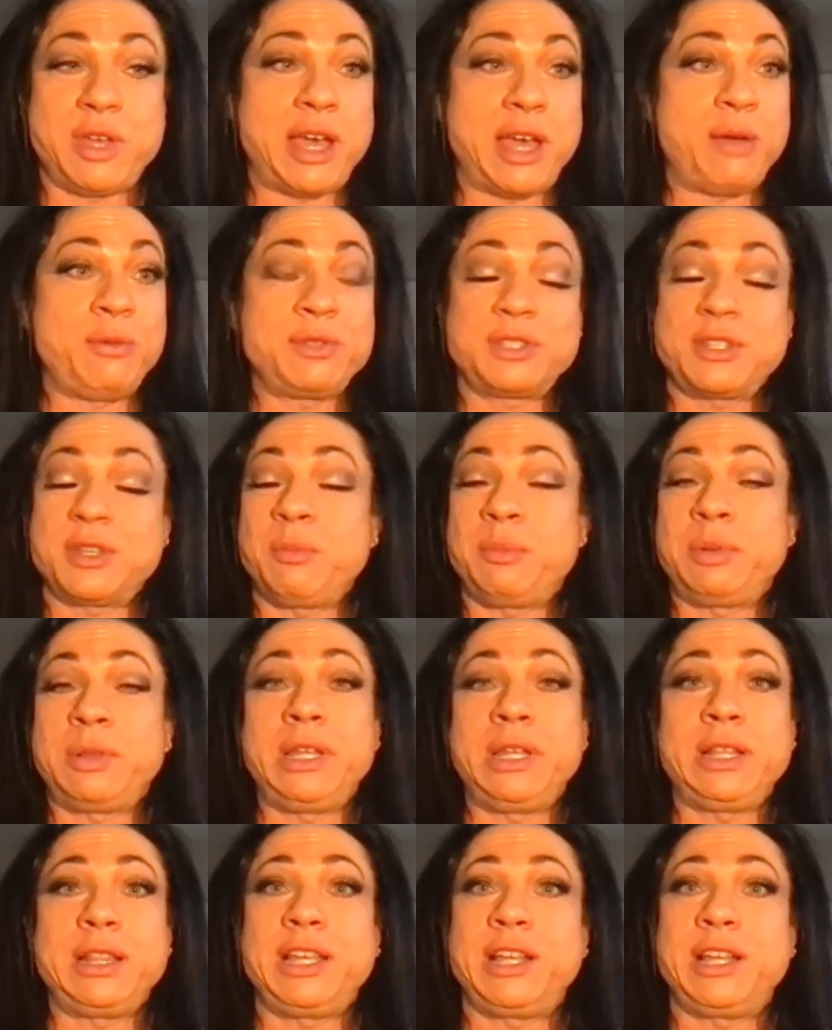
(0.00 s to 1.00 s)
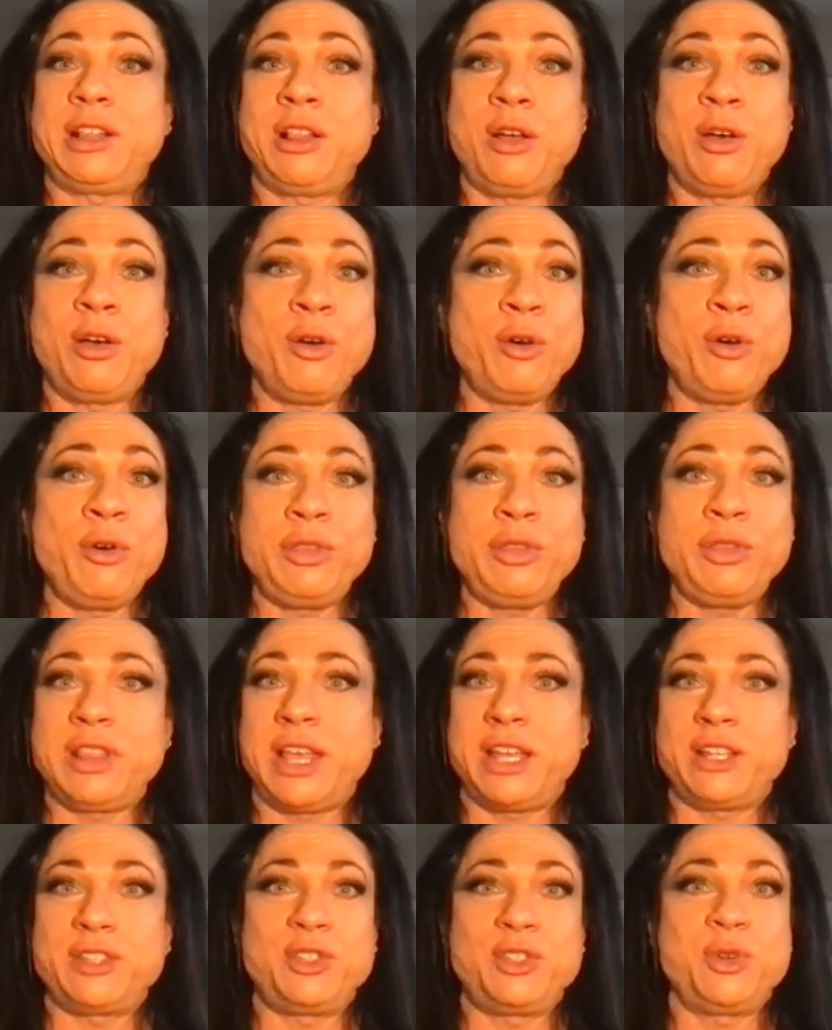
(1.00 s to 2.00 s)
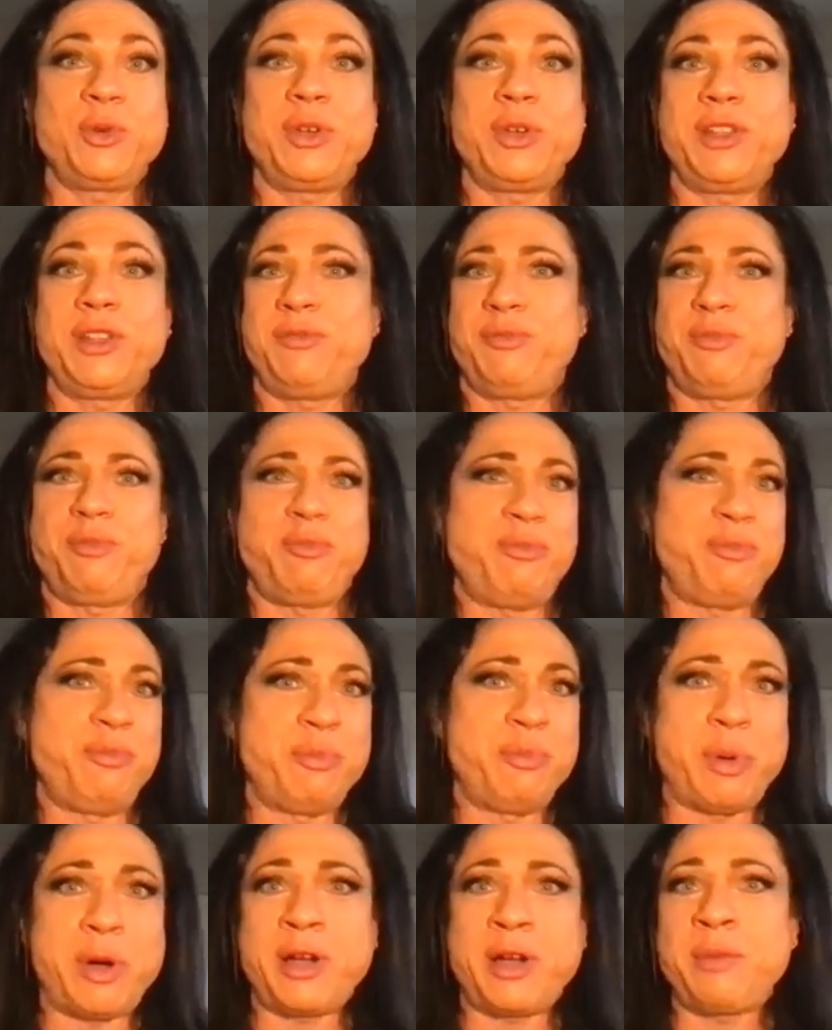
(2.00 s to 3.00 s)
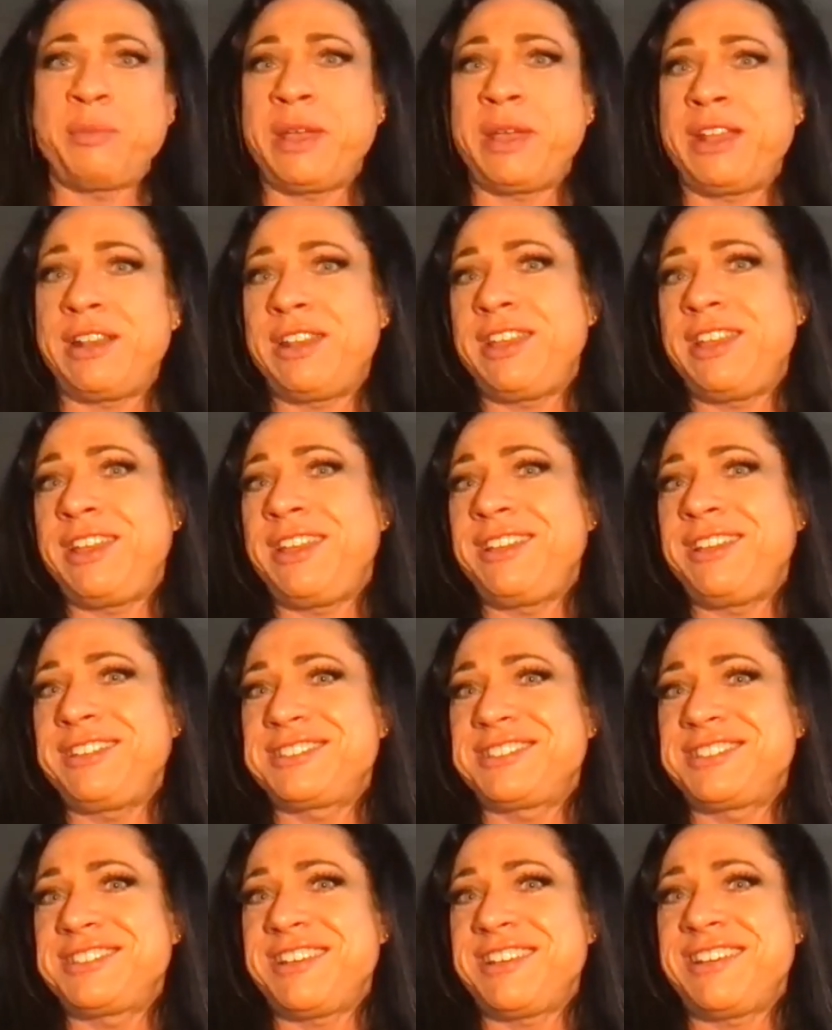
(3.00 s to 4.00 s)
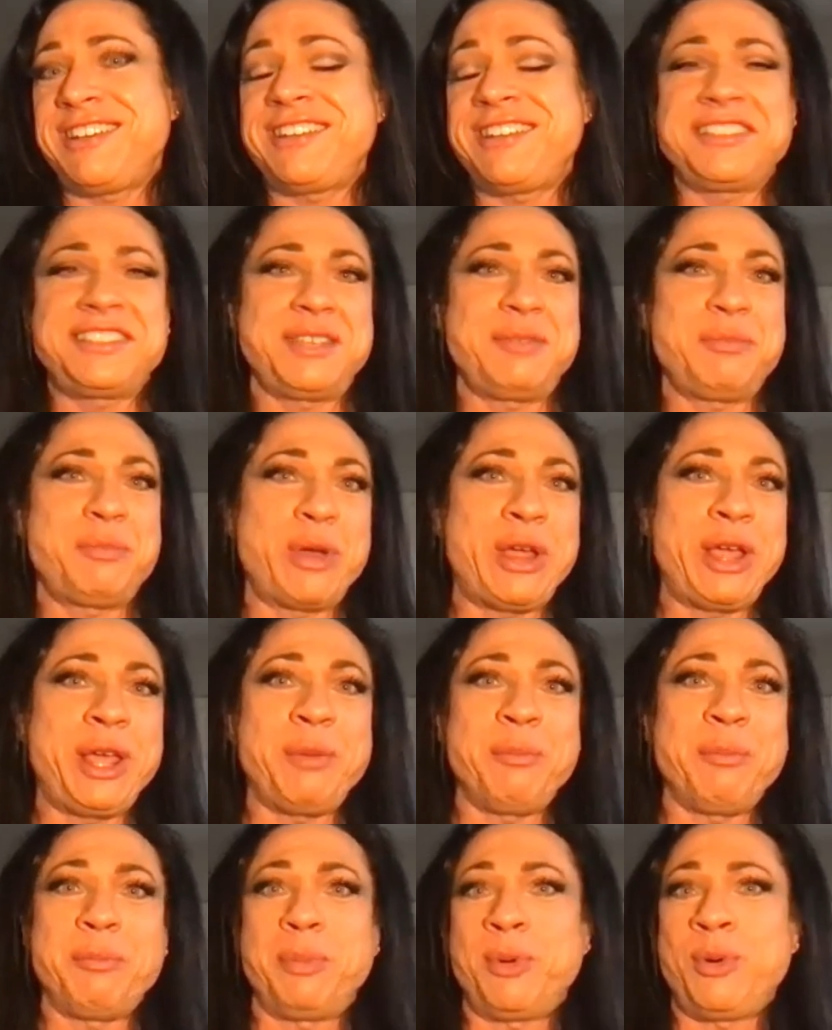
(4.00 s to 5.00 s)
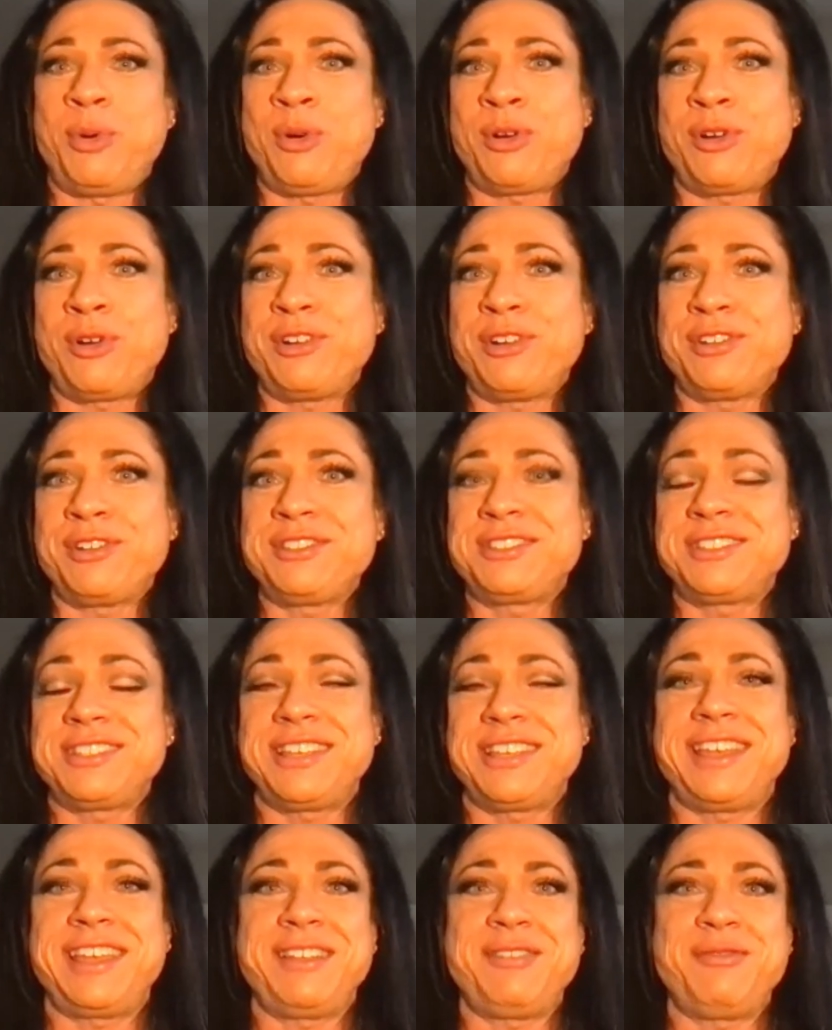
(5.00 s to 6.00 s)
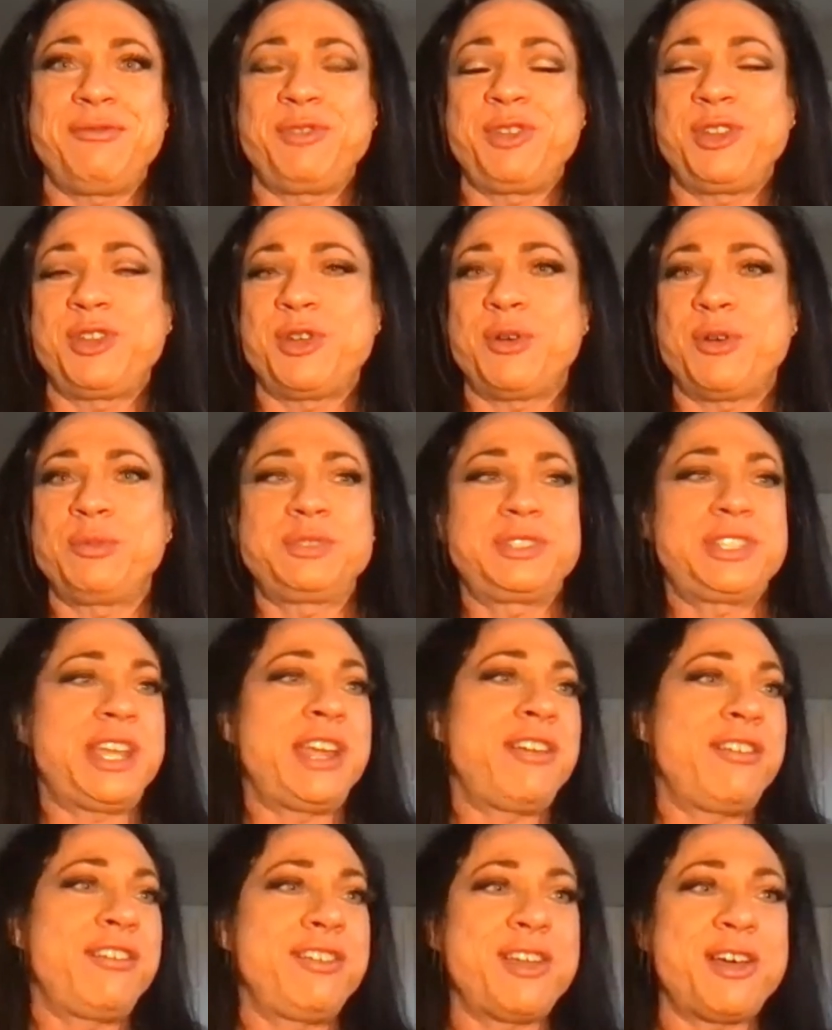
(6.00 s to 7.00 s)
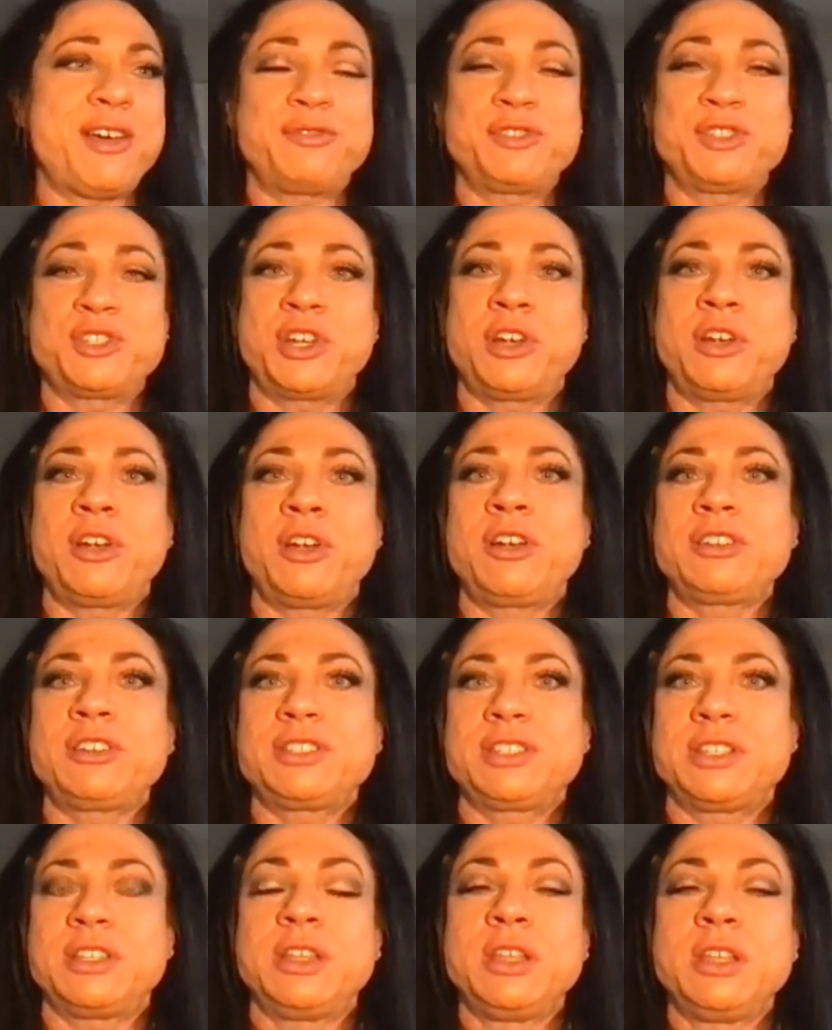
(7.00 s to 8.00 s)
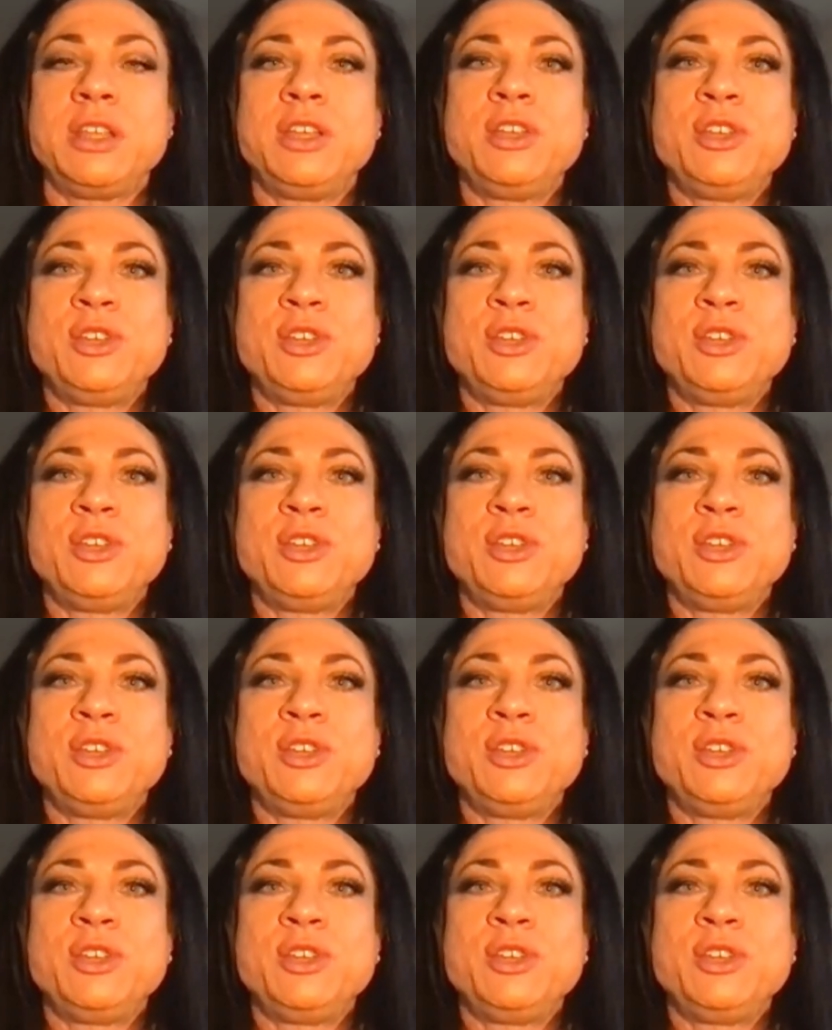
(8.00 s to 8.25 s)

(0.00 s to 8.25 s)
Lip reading: I was completely clothed, like doing bar bending stunts and breaking boards and, you know, tearing off shirts and